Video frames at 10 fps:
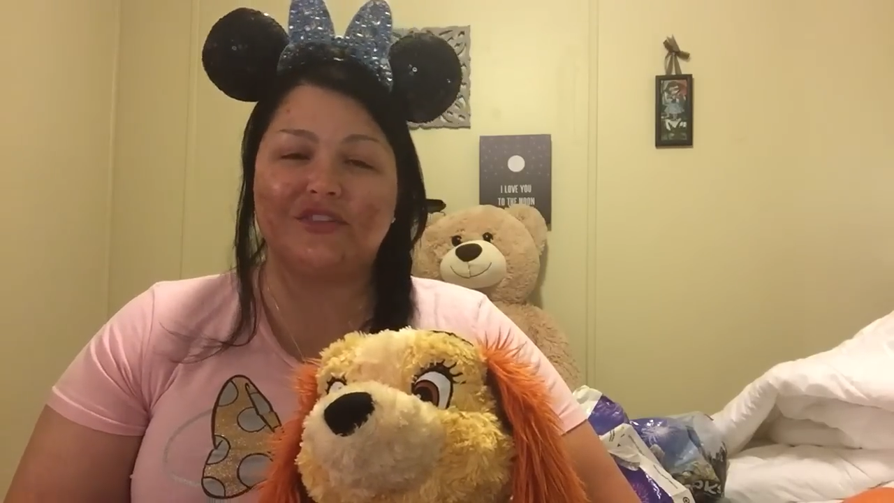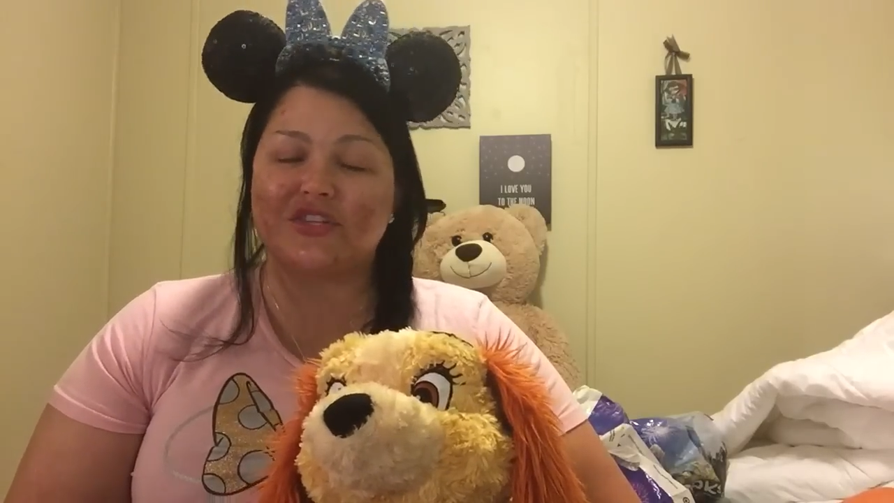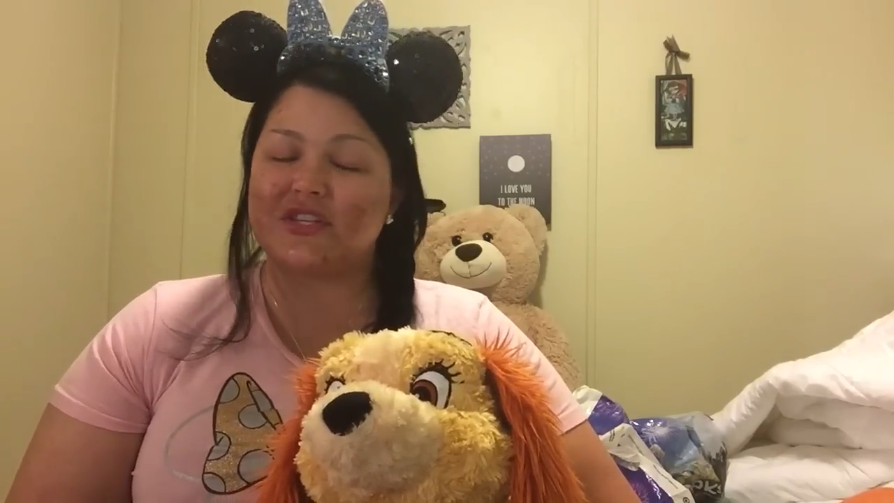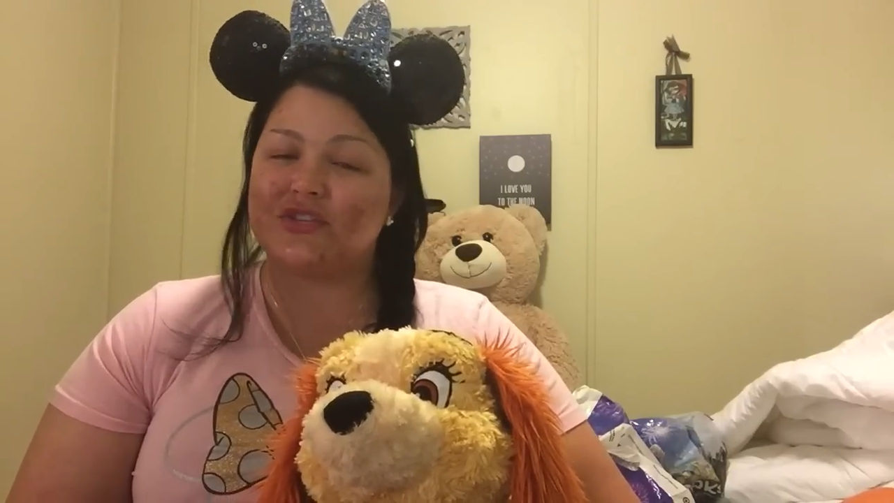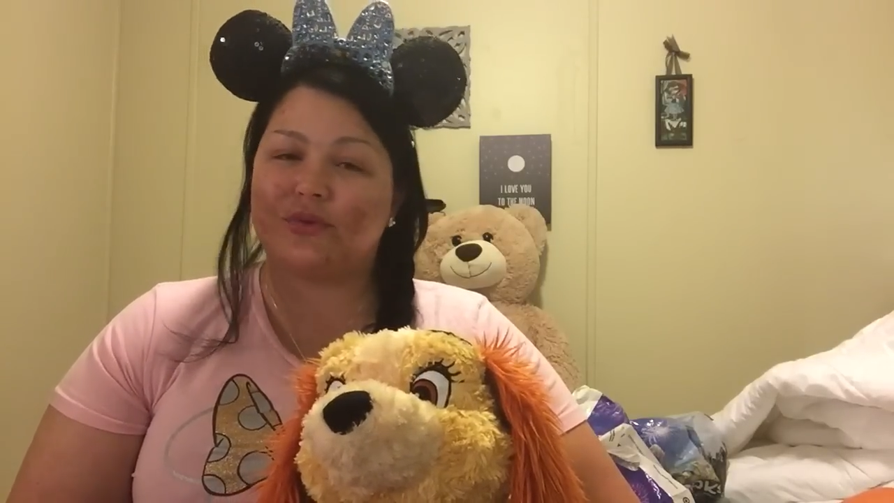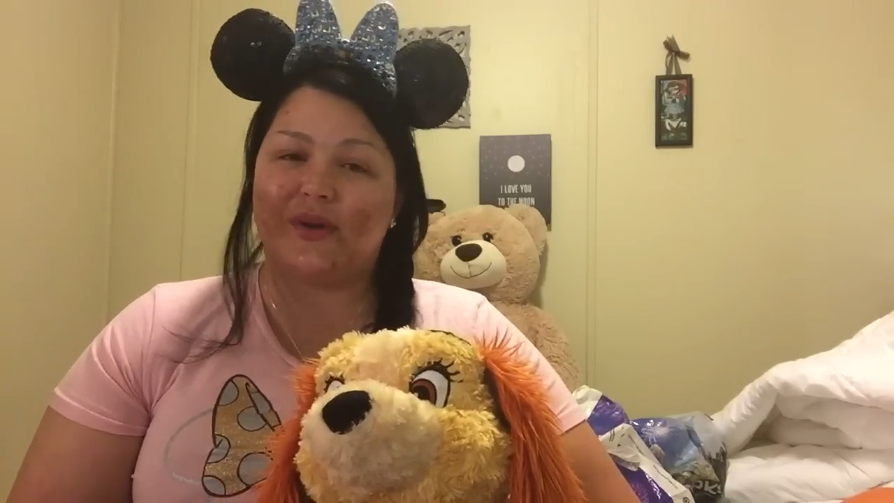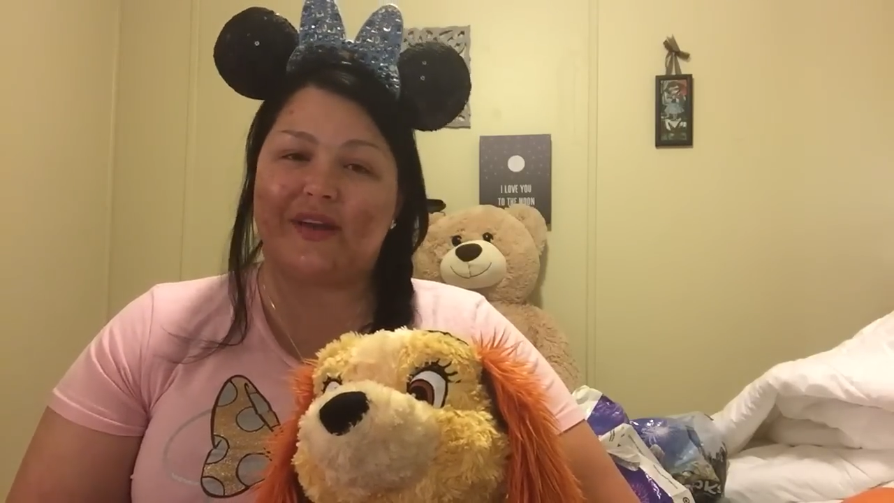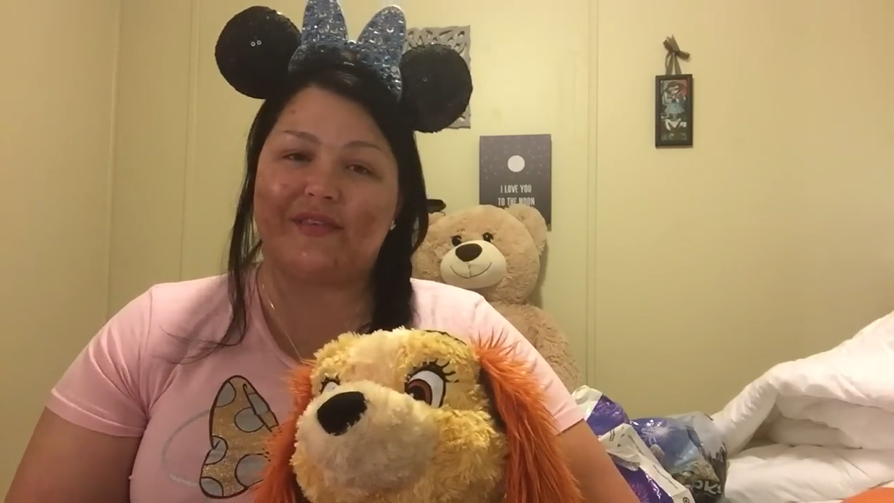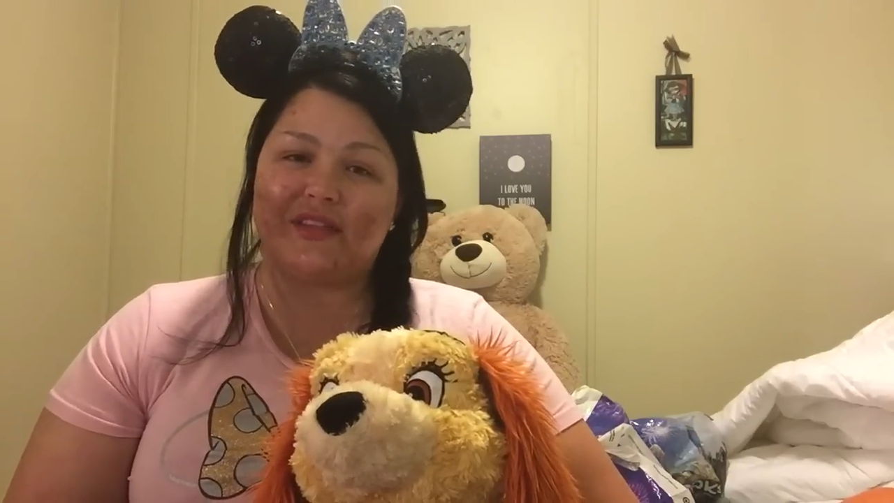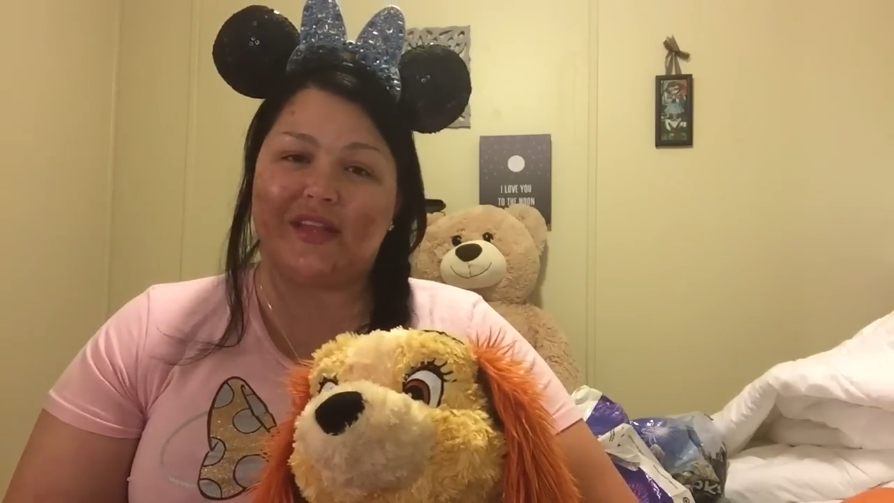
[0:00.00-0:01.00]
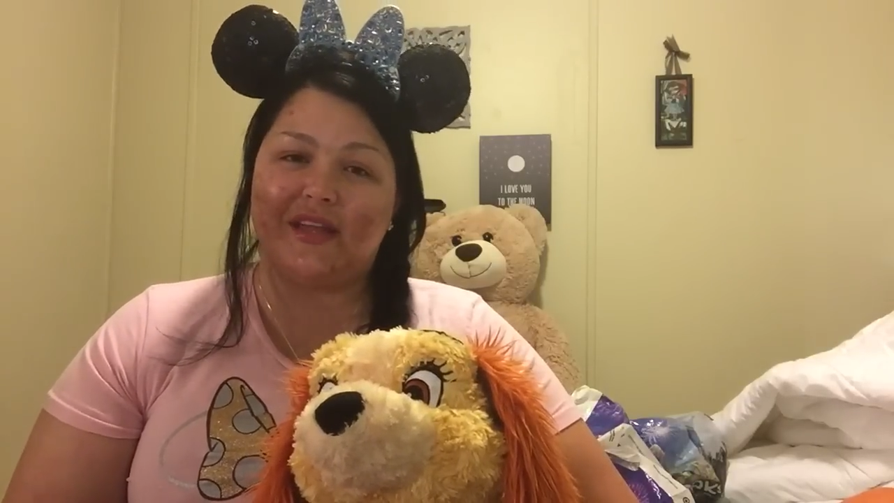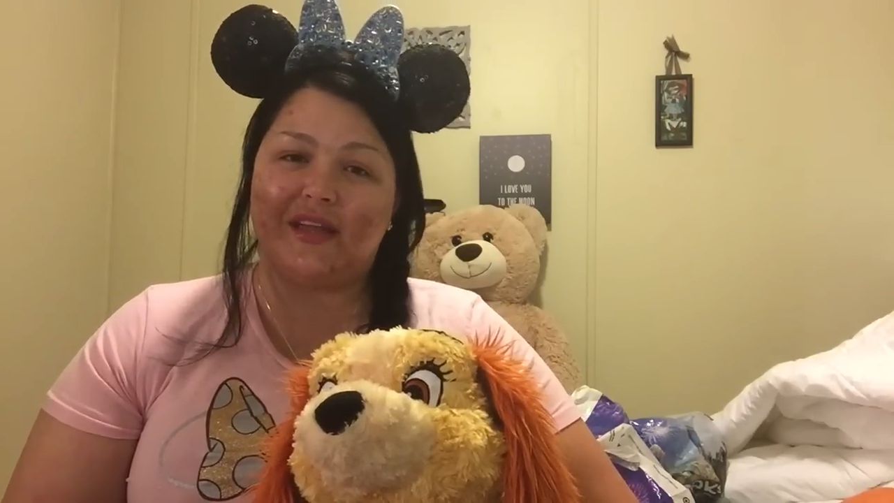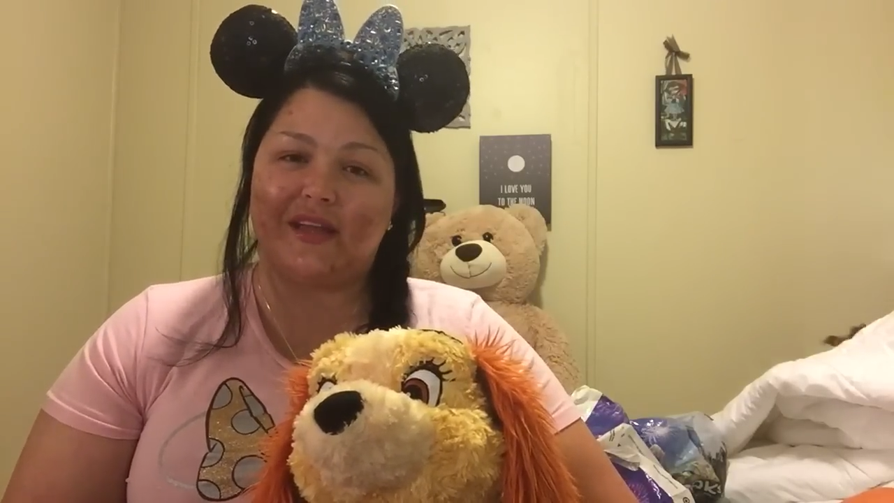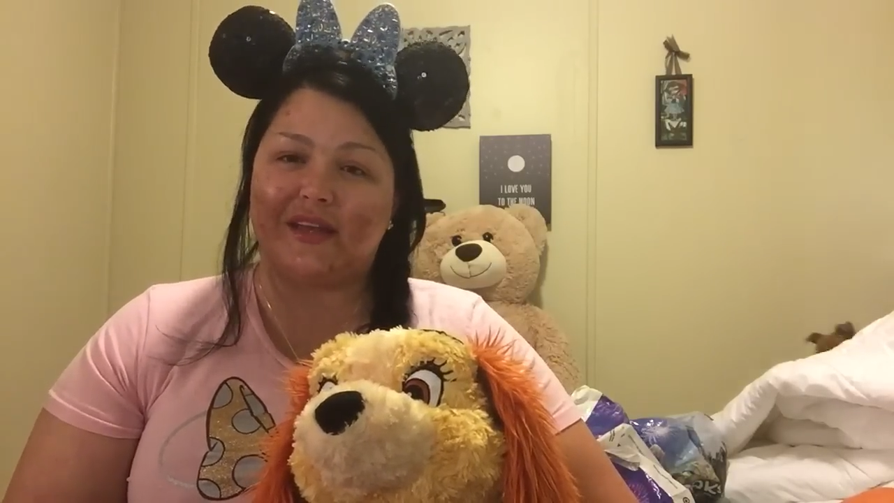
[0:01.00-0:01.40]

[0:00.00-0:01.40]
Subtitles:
just enjoy everything,